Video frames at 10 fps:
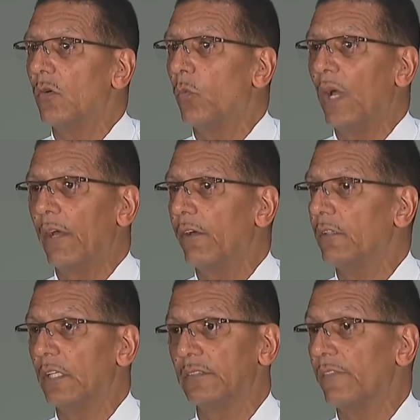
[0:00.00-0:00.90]
where
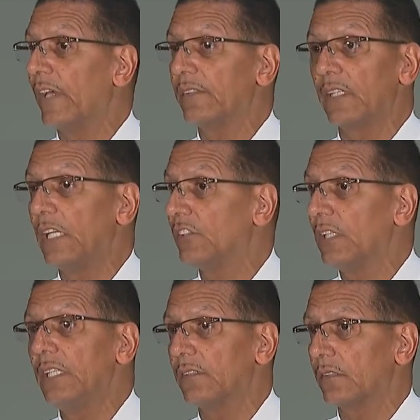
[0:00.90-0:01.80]
this investigation
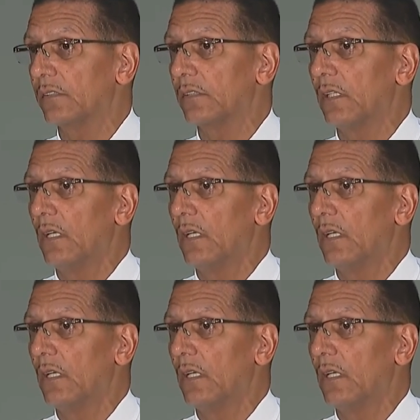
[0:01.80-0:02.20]
leads us.